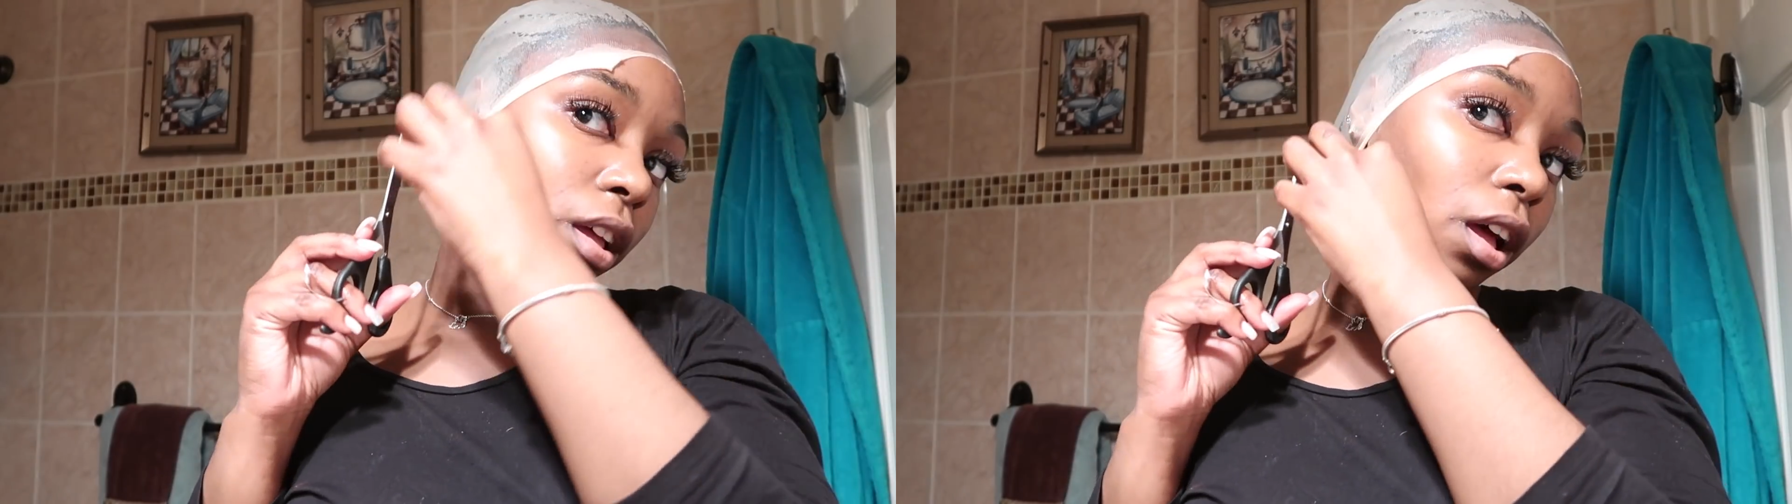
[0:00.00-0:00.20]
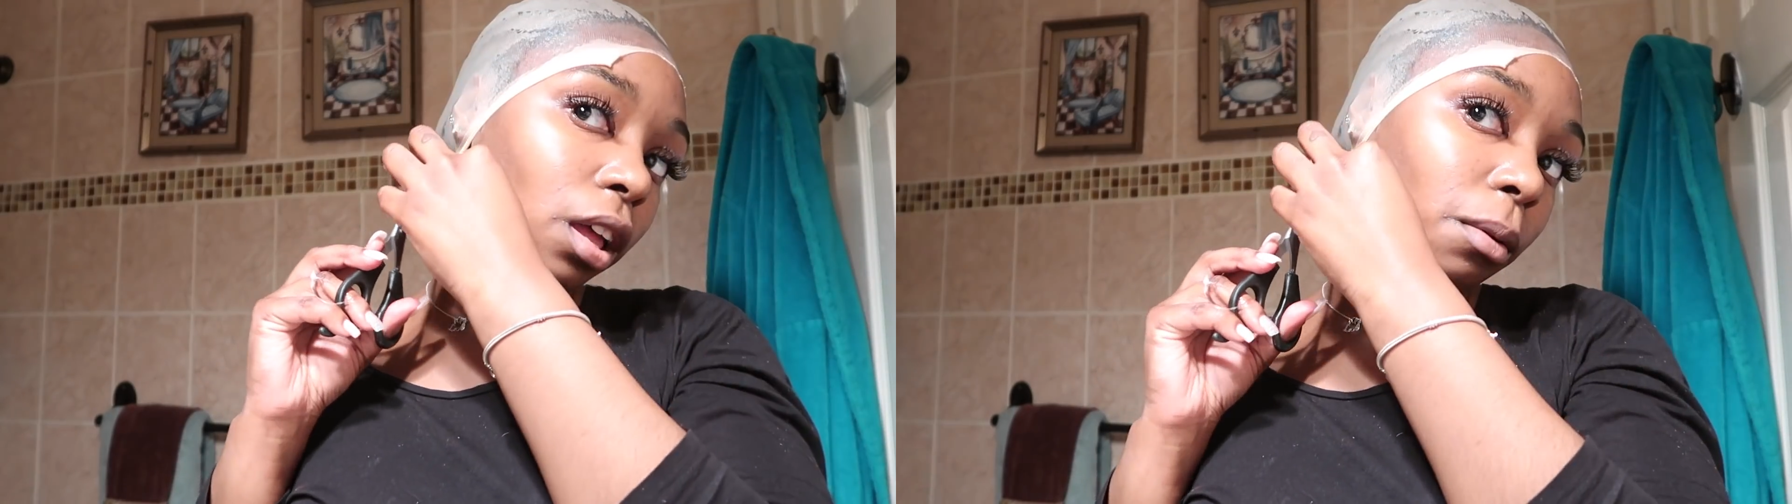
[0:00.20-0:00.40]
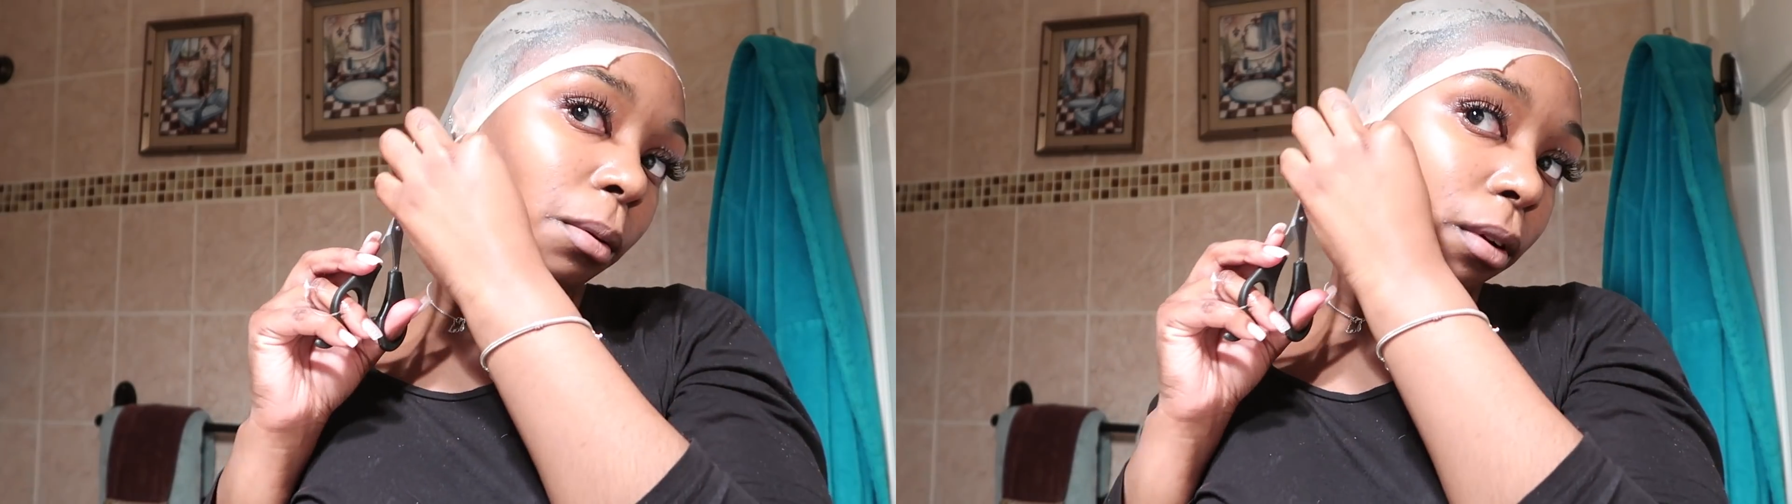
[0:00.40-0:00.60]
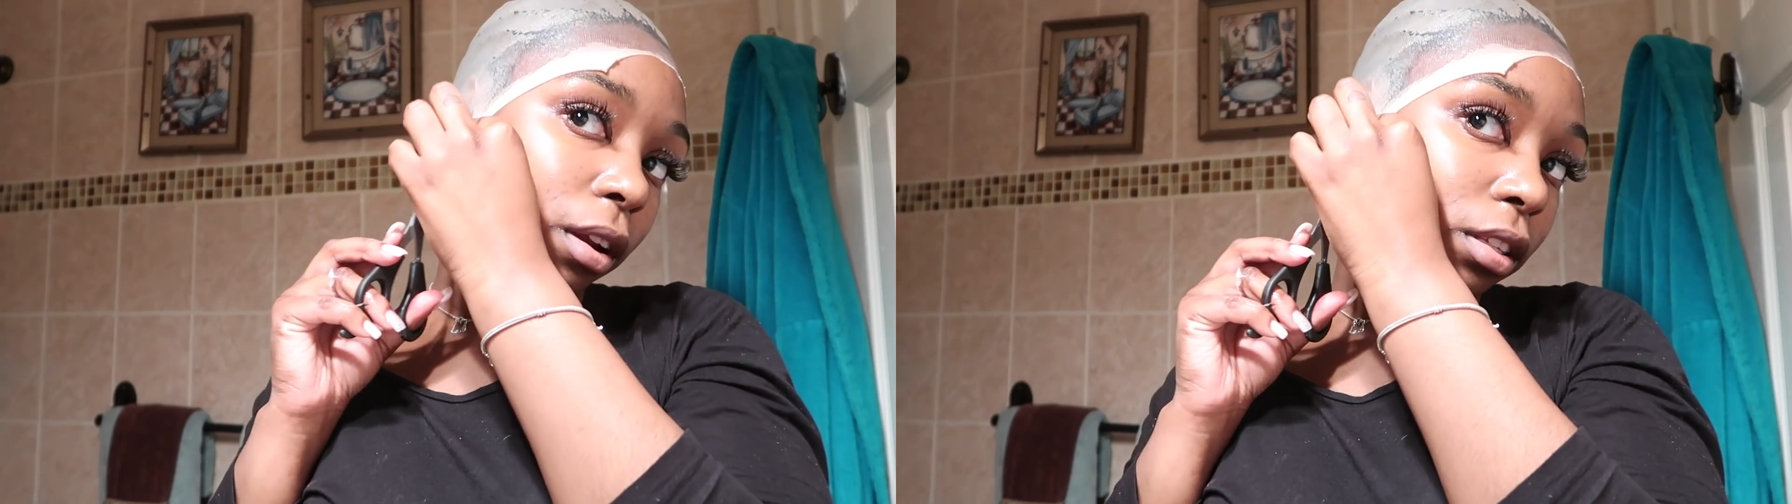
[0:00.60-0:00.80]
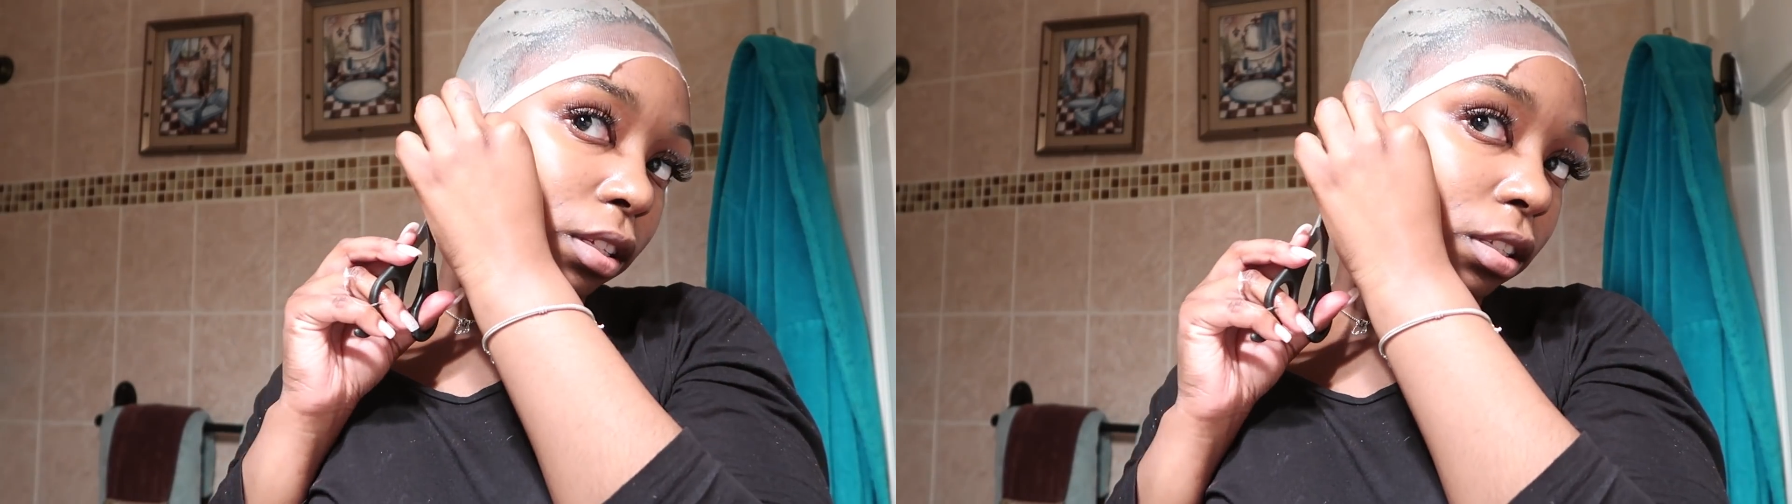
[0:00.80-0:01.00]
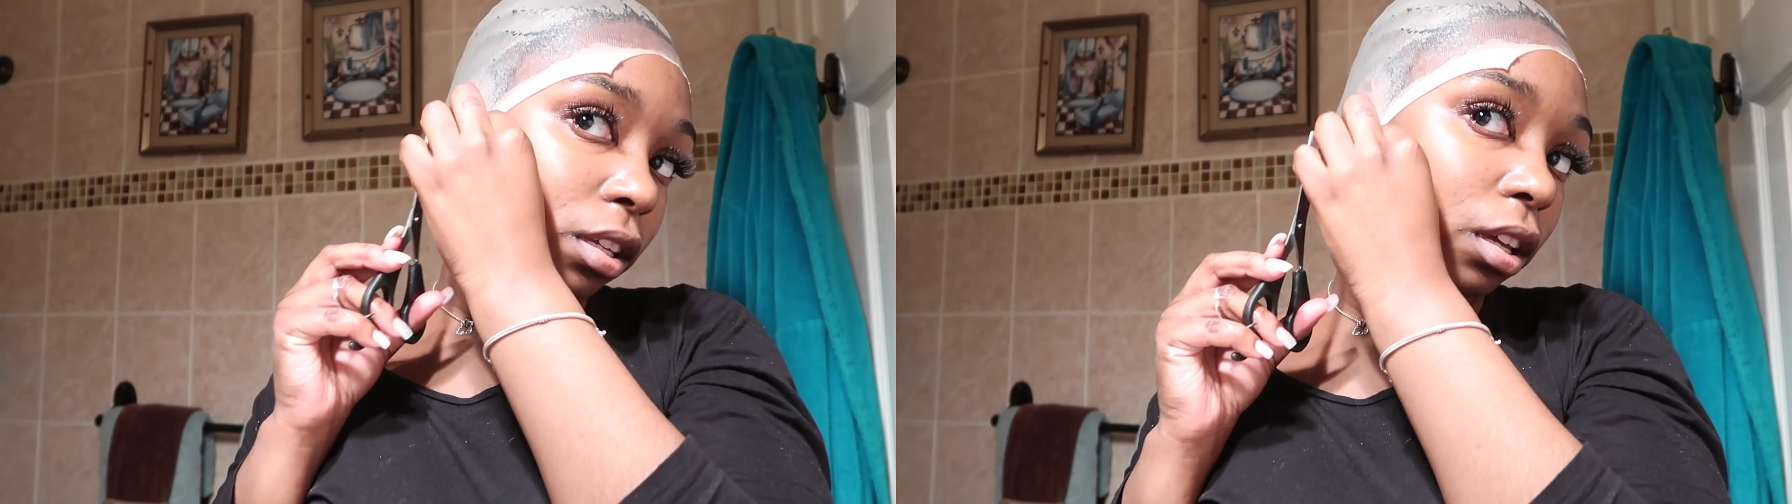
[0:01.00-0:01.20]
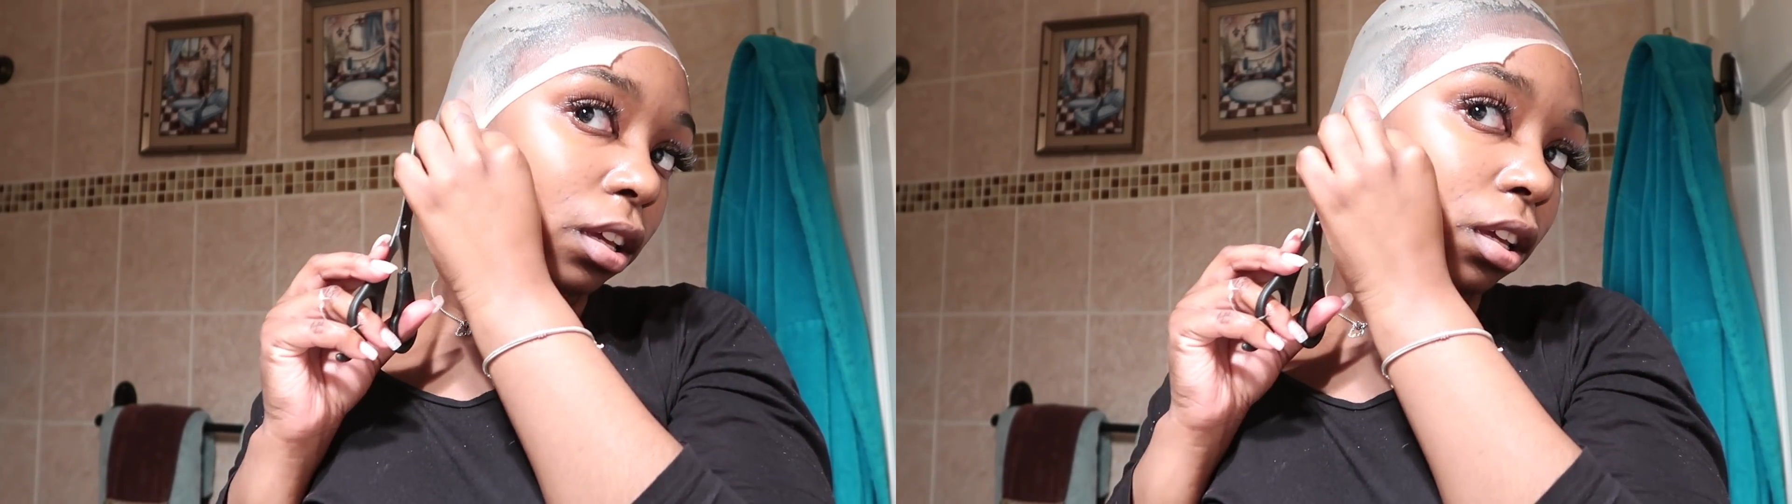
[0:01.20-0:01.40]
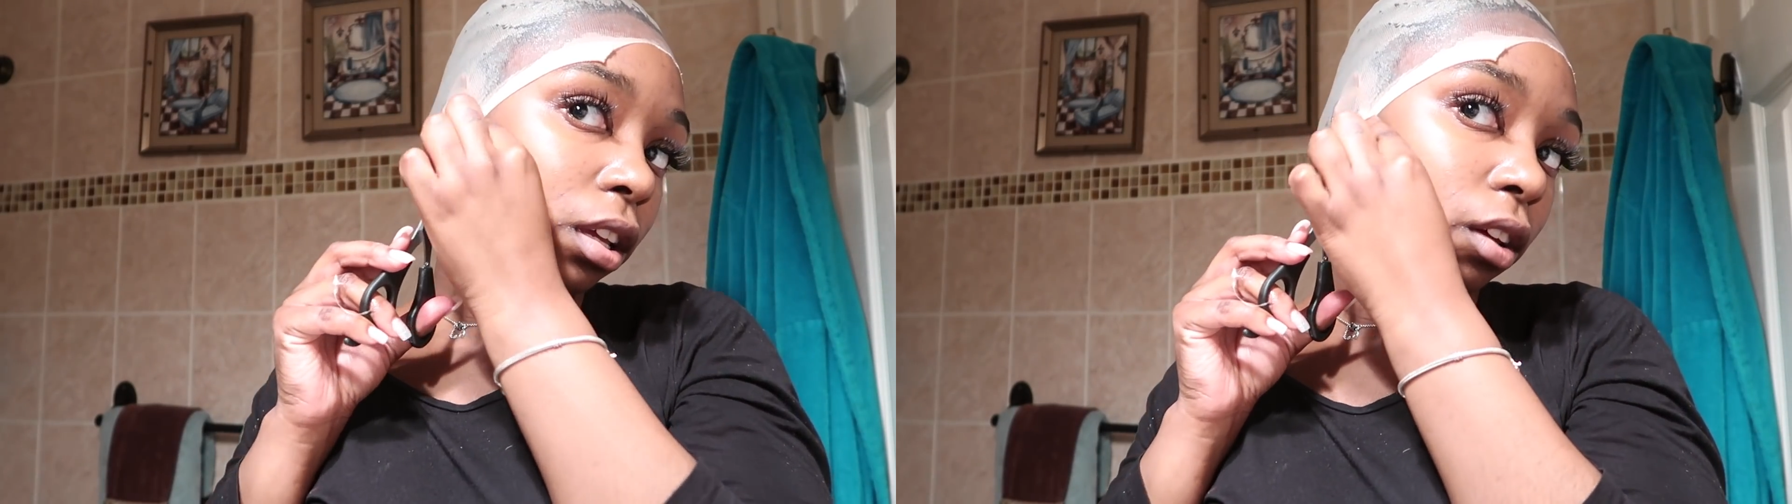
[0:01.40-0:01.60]
how we want it to stay
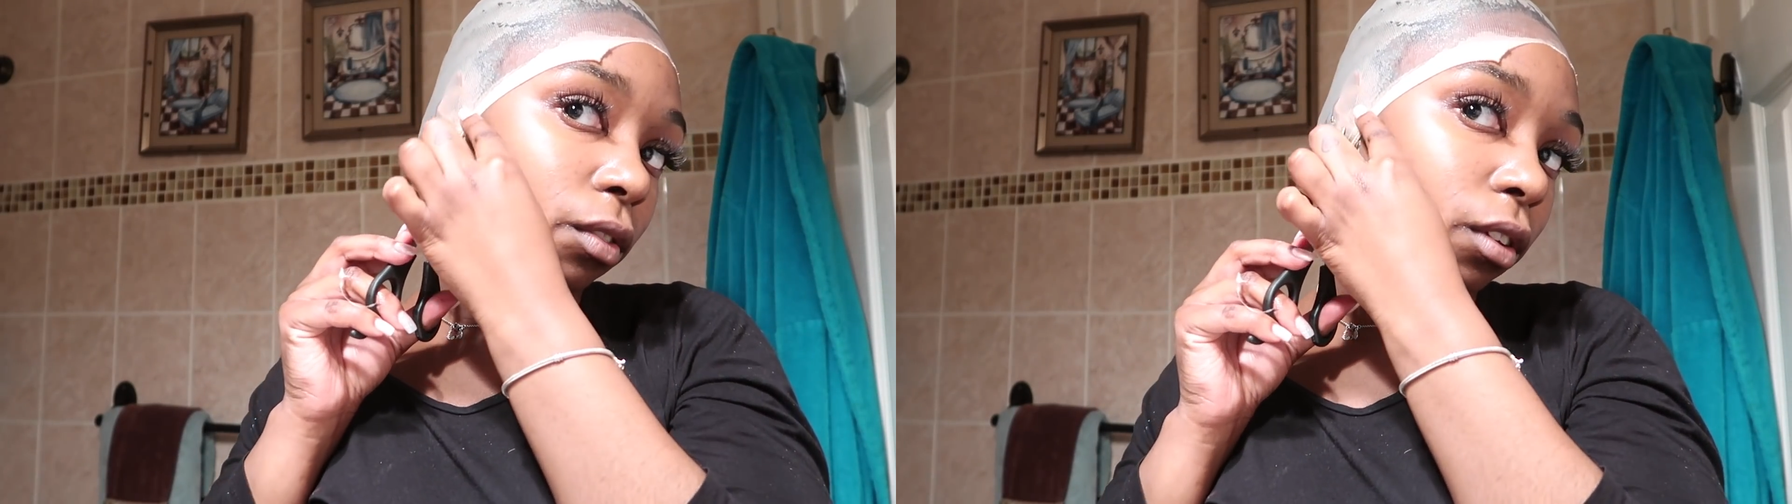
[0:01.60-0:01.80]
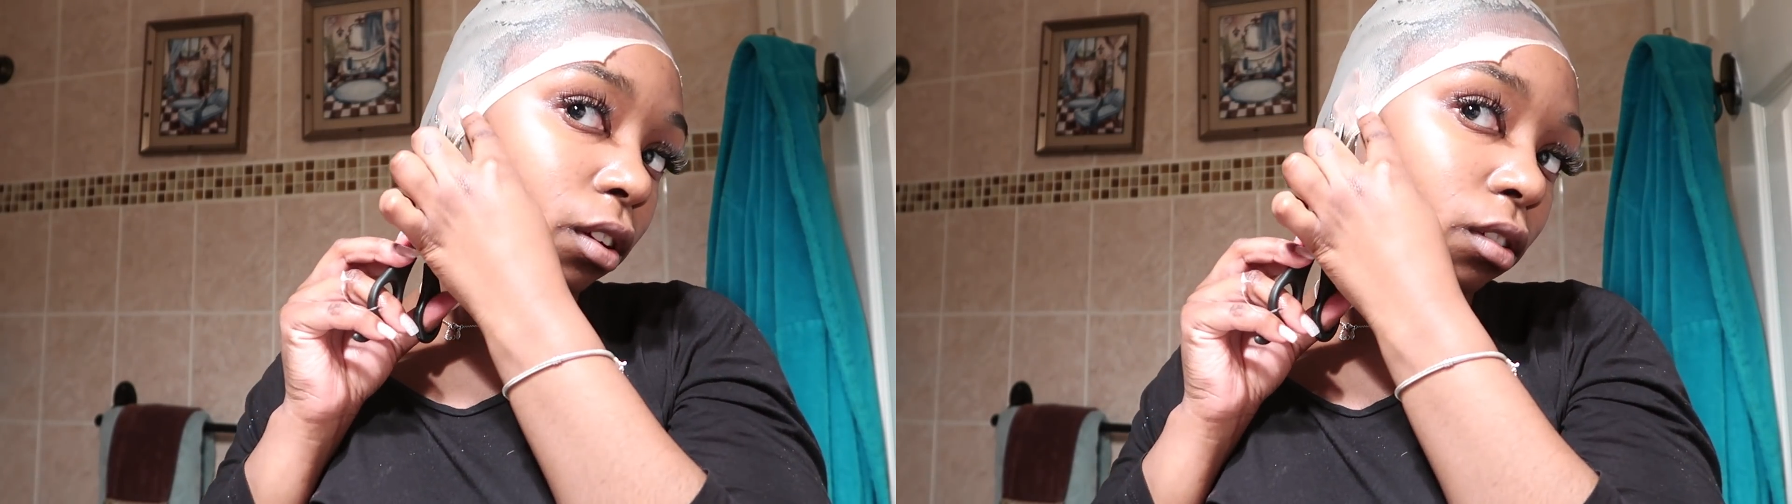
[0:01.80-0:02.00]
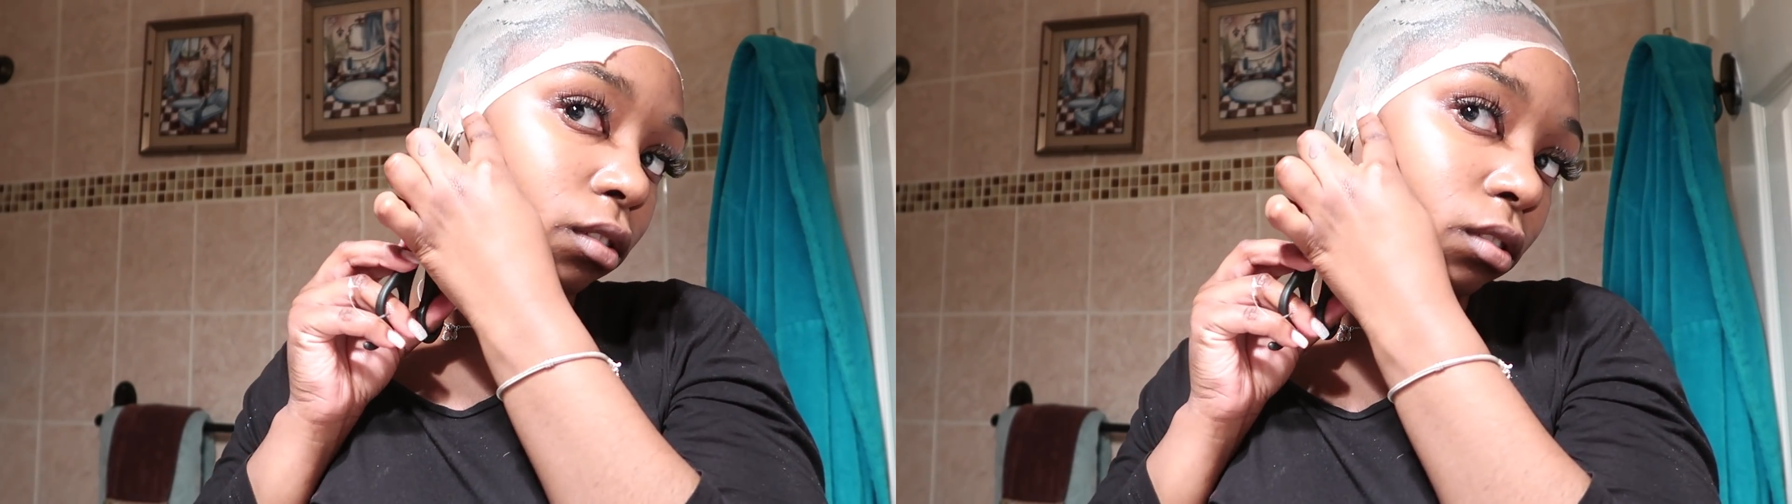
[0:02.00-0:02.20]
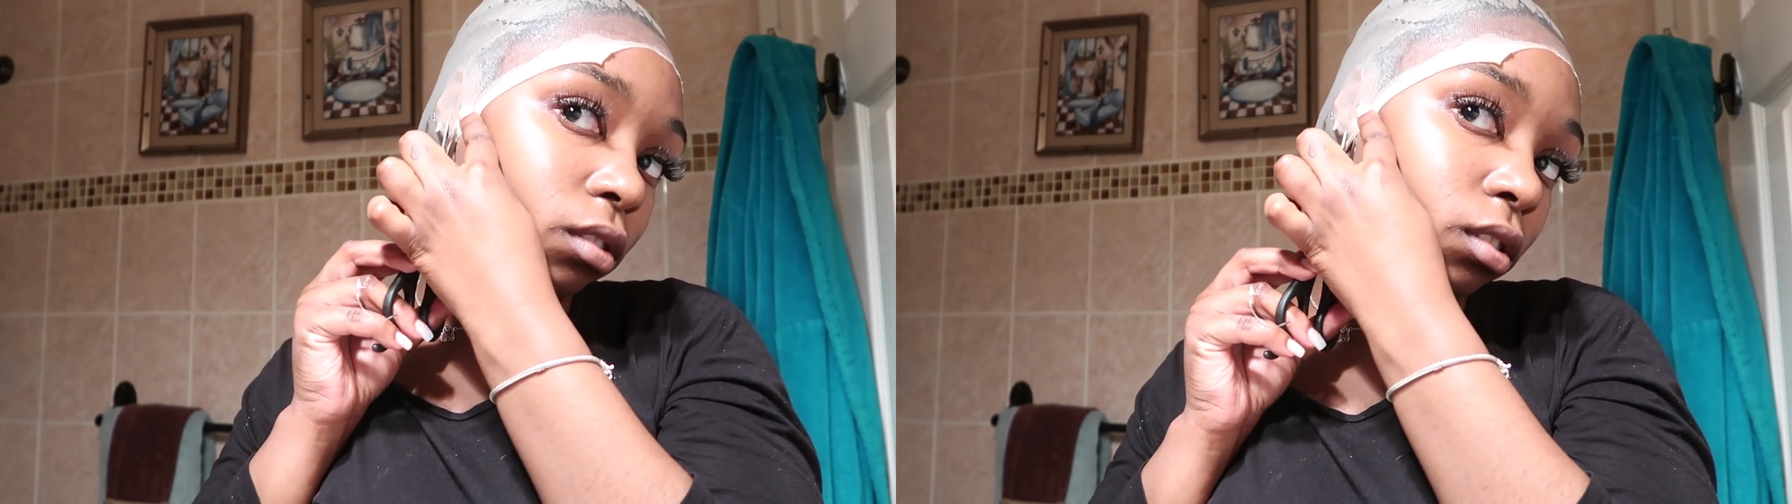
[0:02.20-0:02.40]
if we don't.